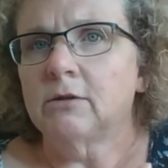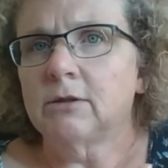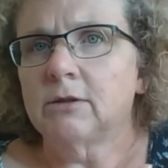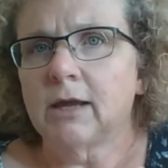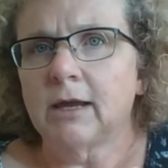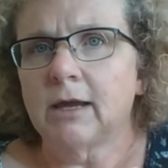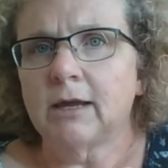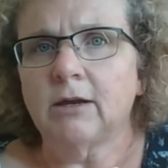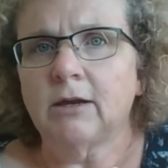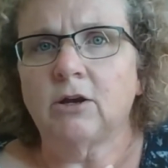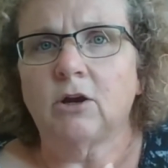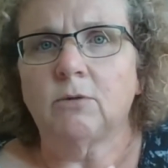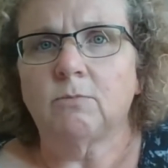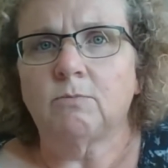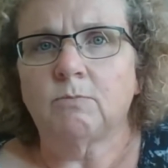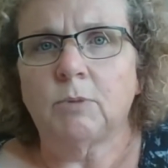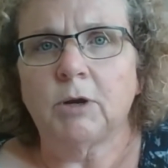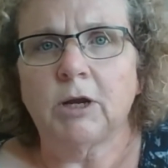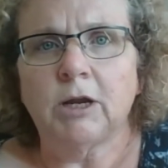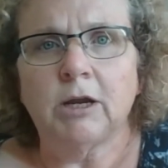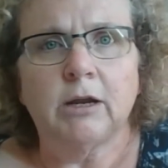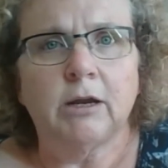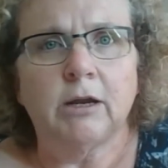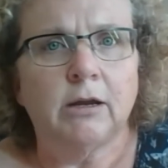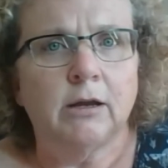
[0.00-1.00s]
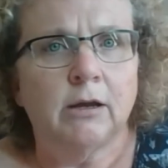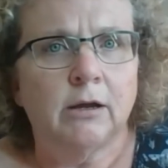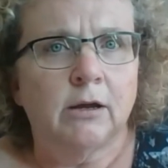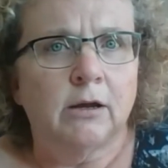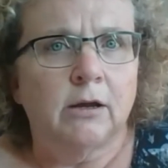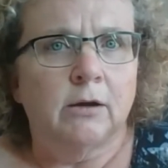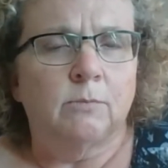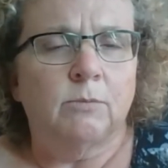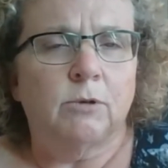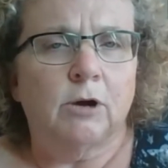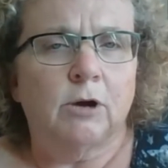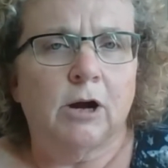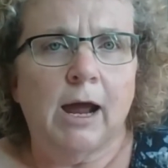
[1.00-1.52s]
They could be
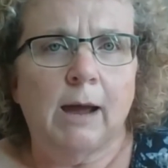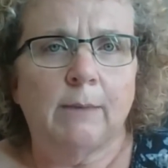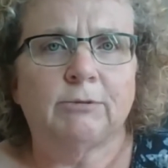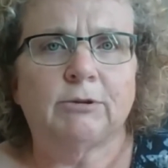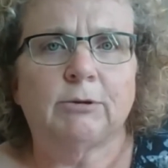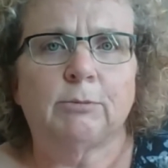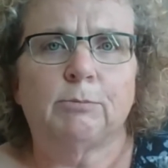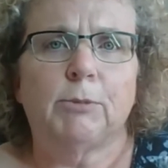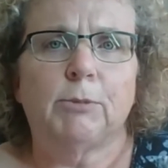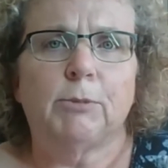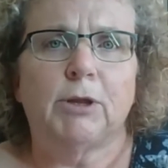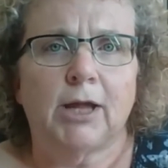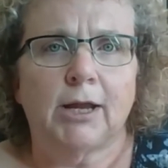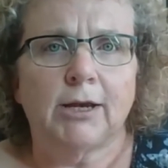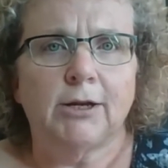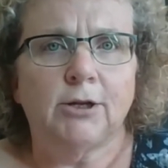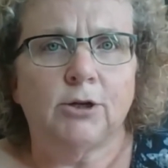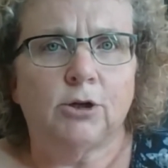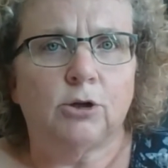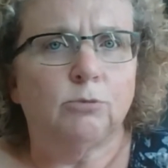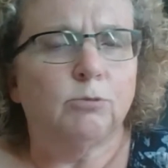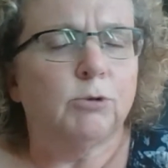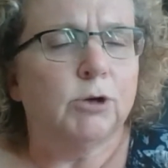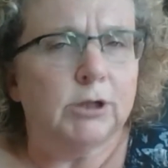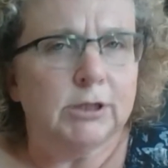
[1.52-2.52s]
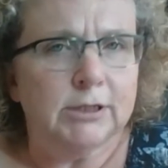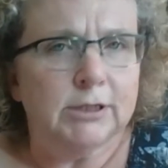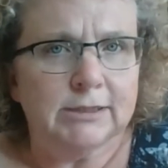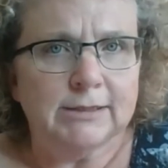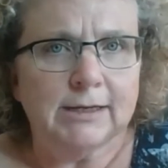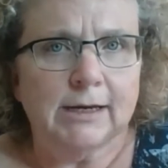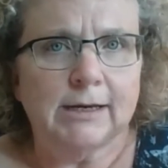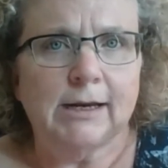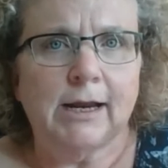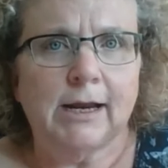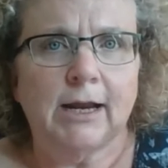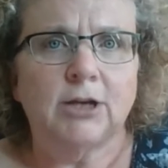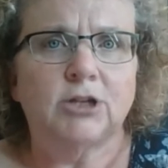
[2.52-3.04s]
perhaps millennial real
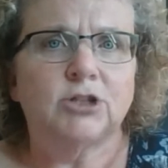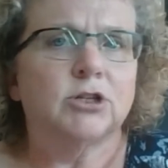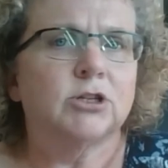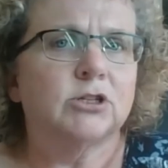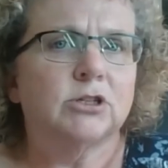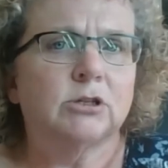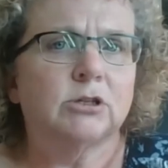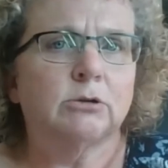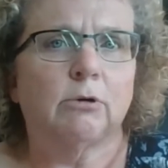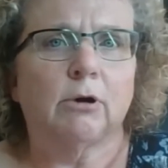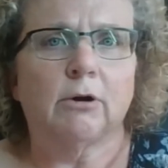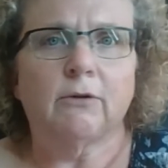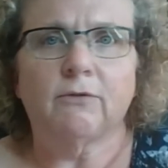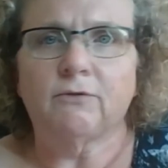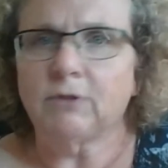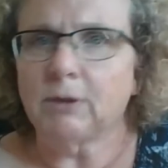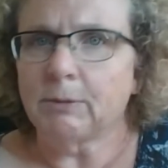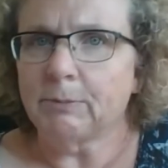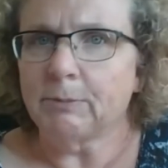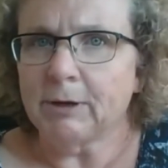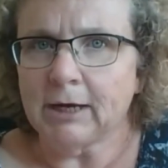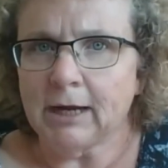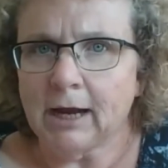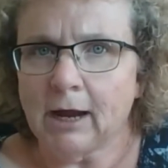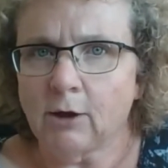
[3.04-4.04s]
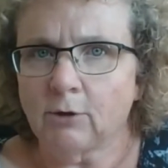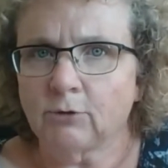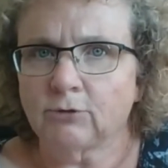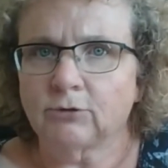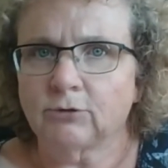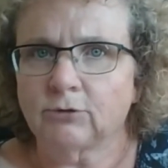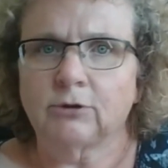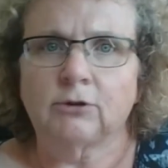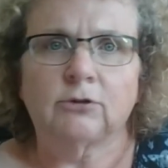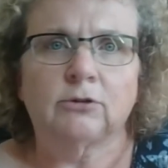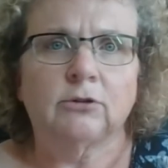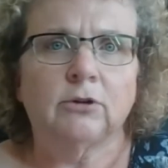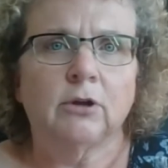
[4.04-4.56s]
estate agents who are flipping
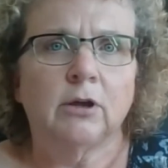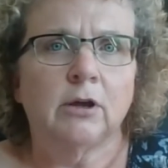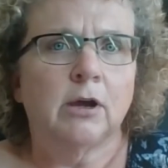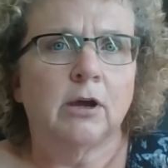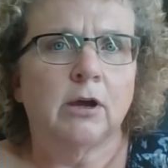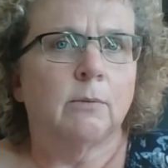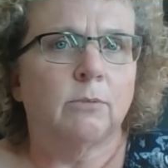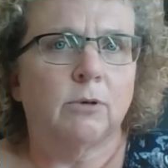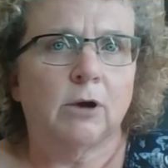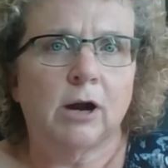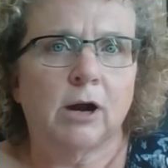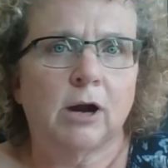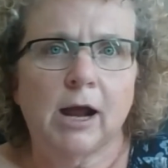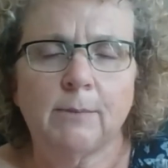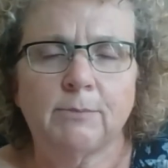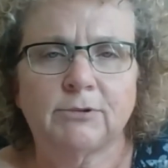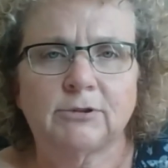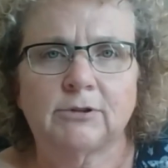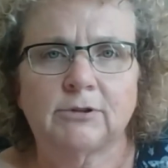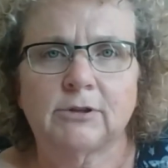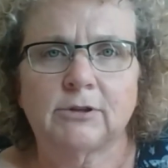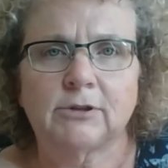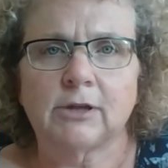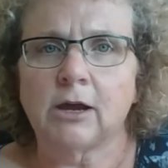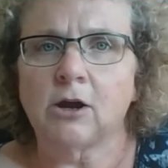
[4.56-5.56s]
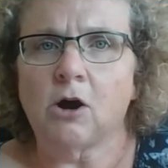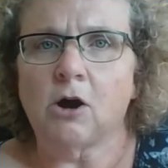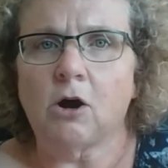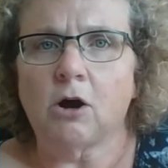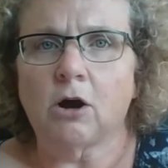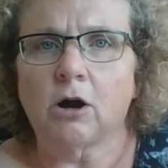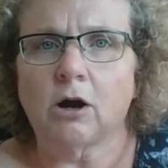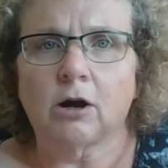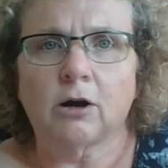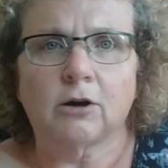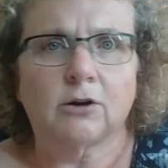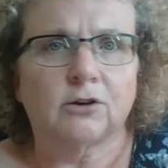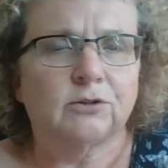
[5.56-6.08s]
houses. Perhaps they
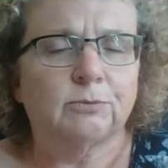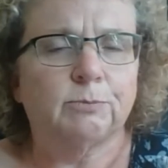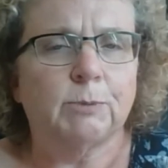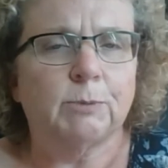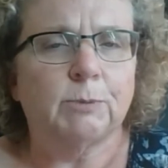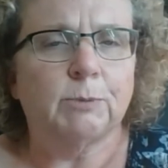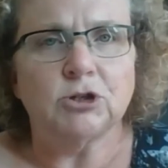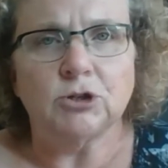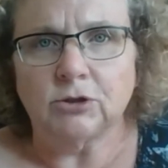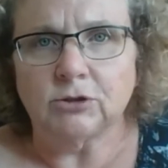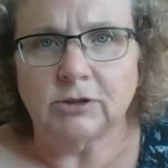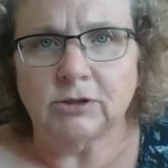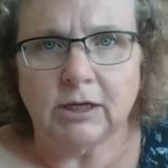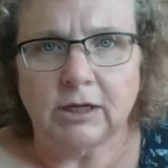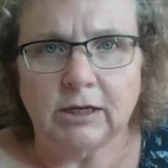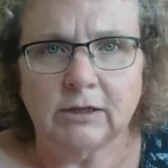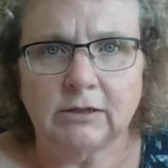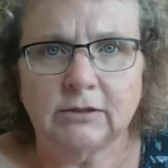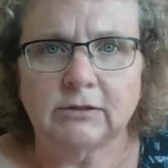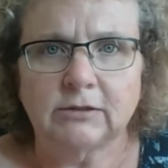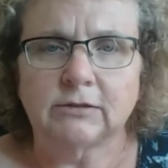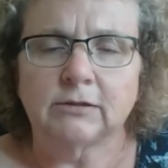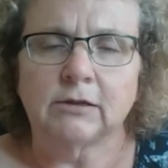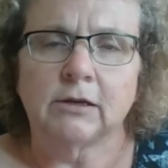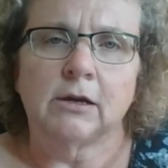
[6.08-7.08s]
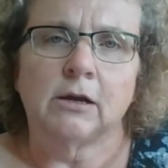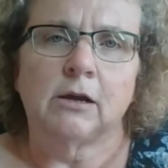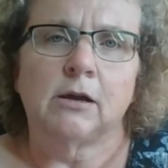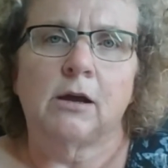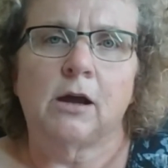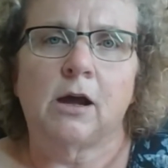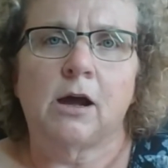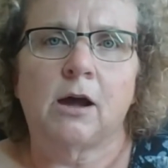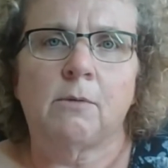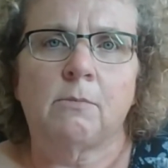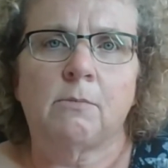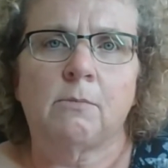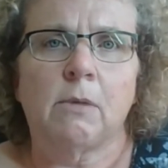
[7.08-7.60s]
are special needs
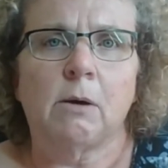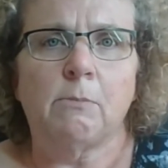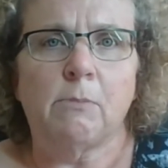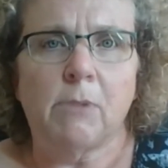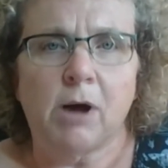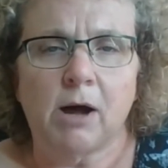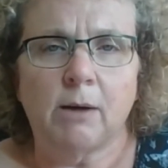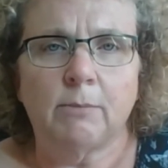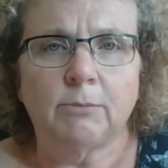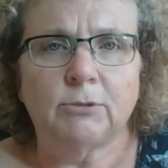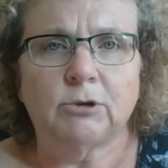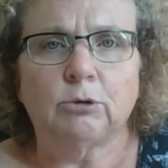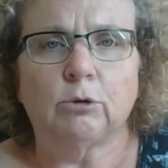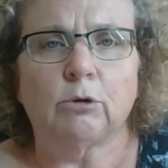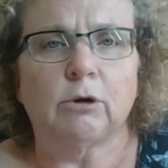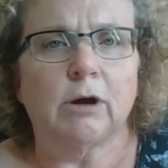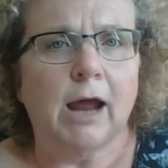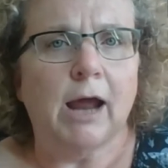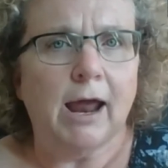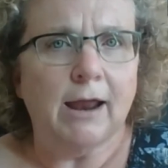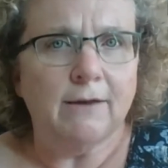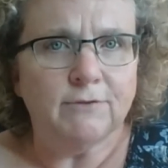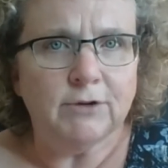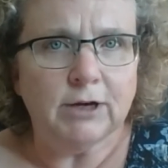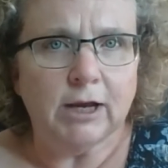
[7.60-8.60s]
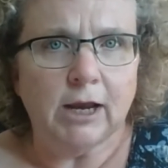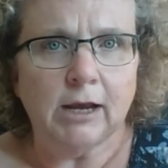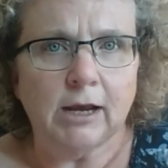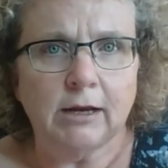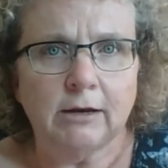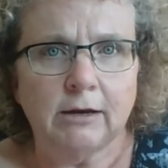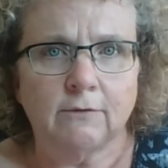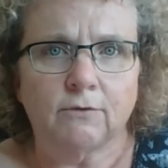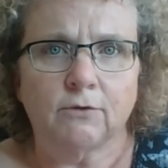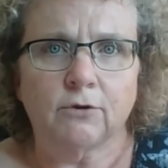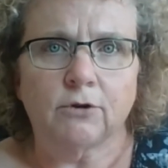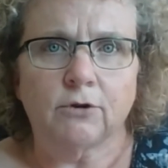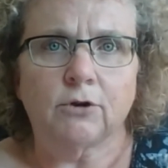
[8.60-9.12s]
moms who are
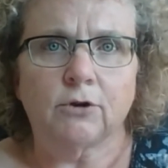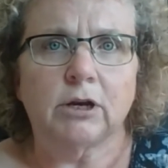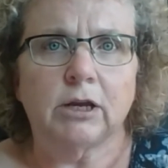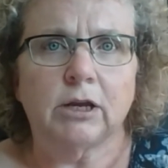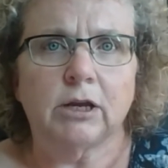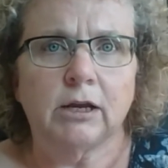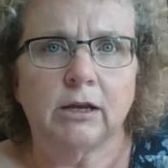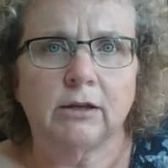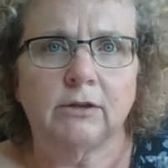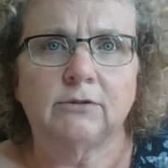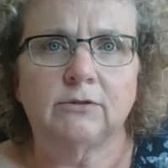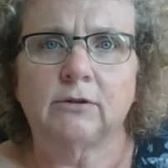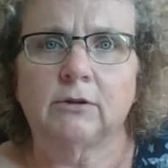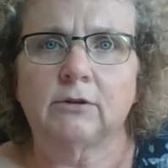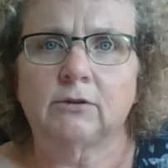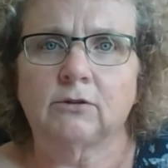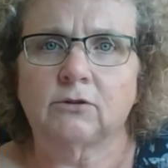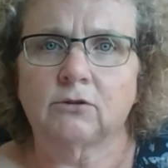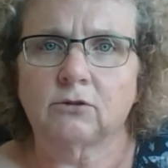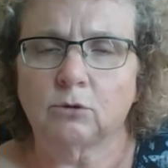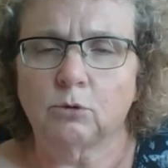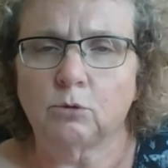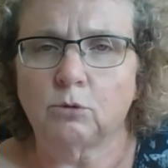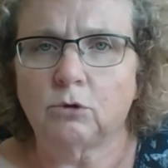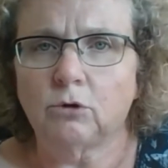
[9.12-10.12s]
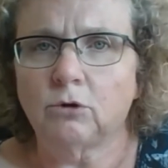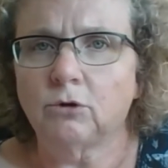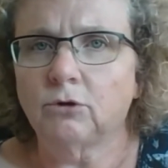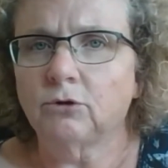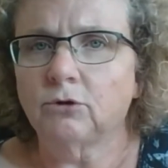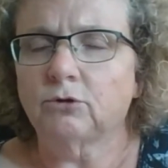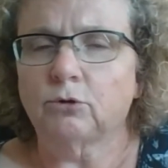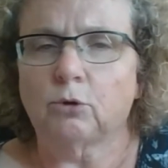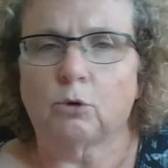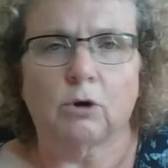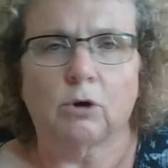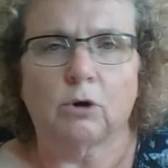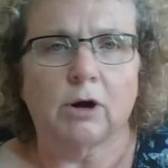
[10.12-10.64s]
advocating for their kids in
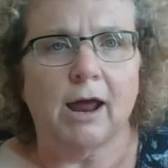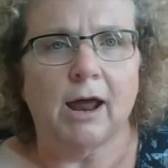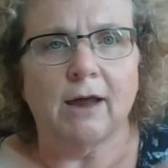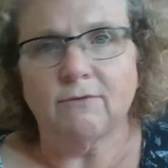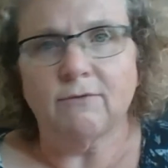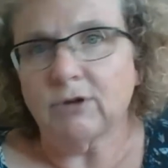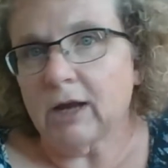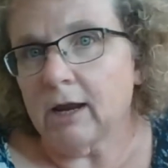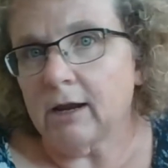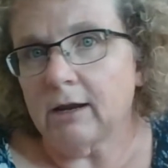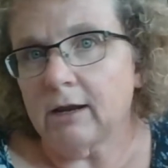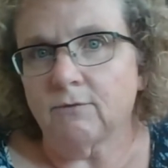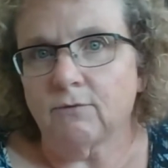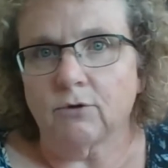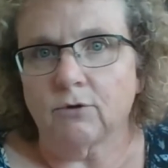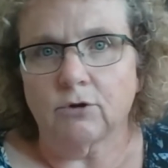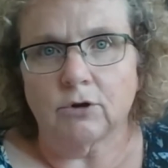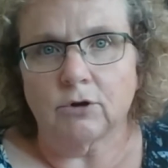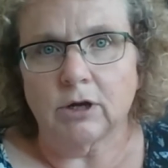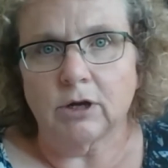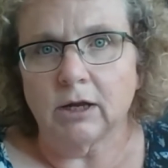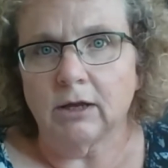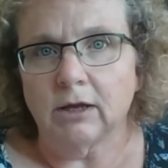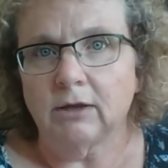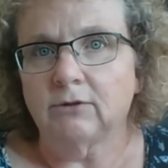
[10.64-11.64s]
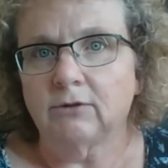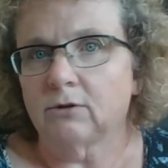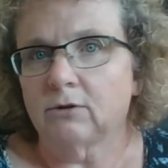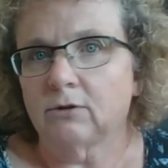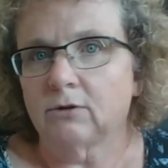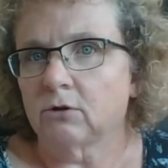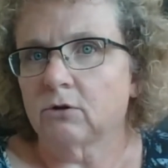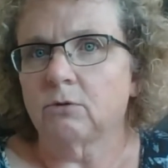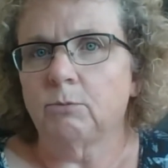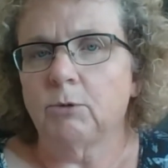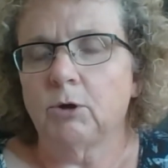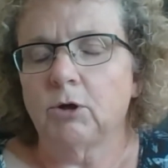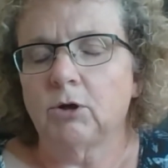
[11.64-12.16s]
schools or advocating for their kids in
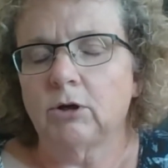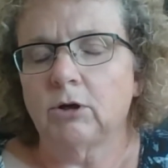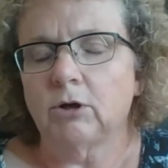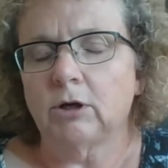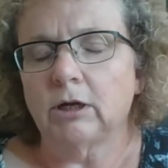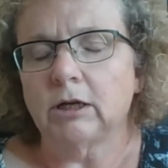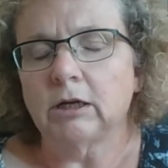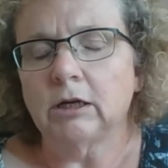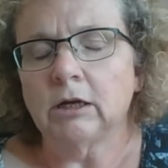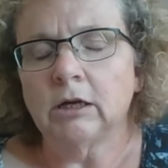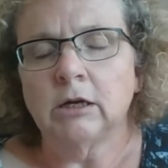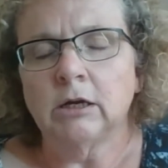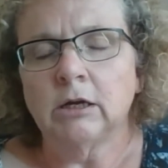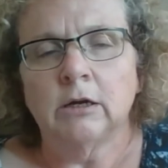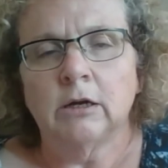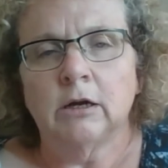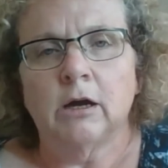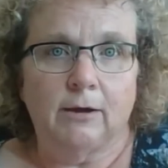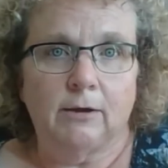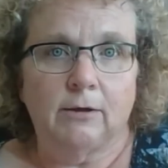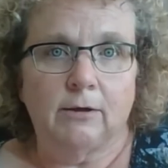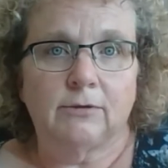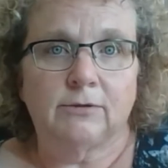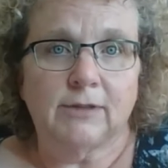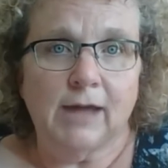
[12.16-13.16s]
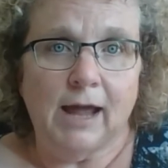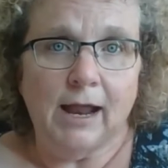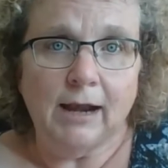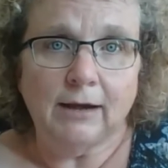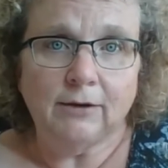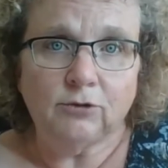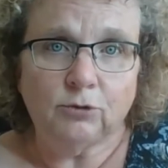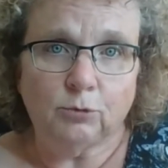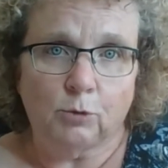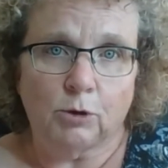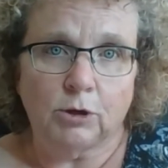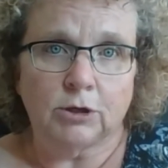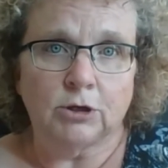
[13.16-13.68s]
their community. That
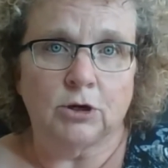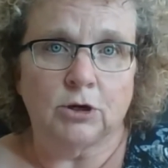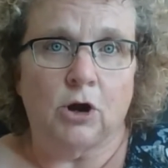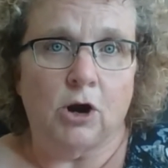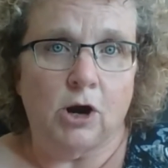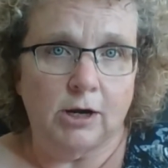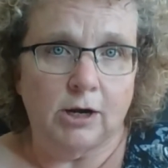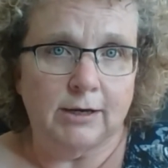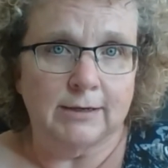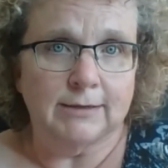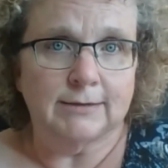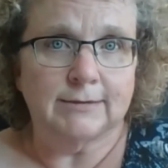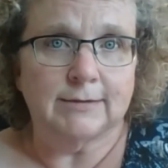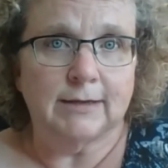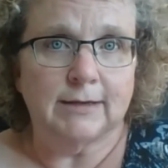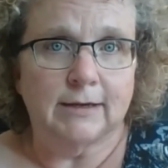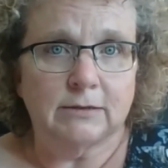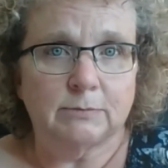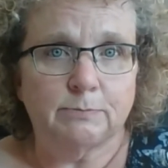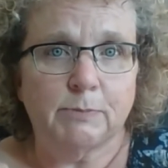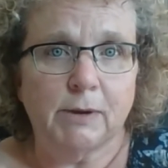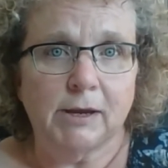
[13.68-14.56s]
is what an audience is.